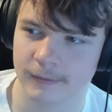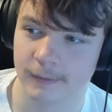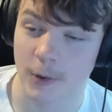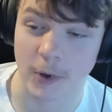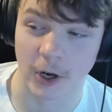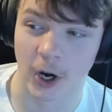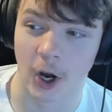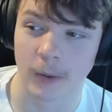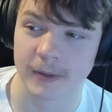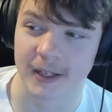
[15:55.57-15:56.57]
We better
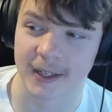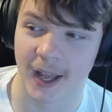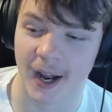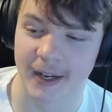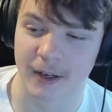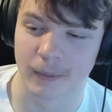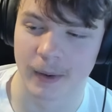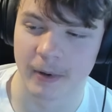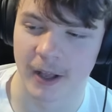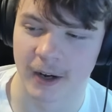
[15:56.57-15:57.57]
hope to God it'll be
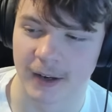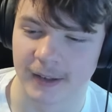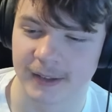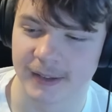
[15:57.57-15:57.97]
better.